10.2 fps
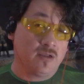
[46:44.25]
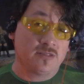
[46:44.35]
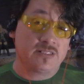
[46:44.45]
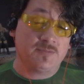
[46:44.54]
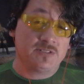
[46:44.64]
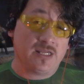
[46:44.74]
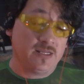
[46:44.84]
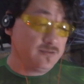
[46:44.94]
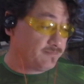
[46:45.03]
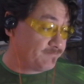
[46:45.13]
Sami
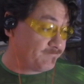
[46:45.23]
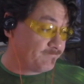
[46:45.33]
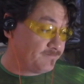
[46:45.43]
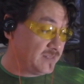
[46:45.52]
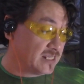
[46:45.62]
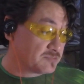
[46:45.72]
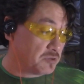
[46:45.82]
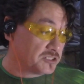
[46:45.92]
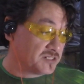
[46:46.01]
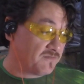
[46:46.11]
Zayn, he gets
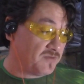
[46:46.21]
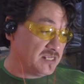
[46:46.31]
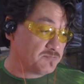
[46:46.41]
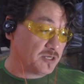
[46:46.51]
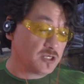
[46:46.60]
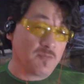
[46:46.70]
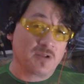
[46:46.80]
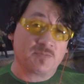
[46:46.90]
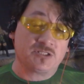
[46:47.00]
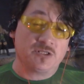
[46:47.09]
punched in the face by
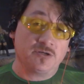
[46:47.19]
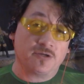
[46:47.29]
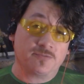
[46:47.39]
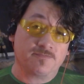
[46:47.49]
Dominic Mysterio.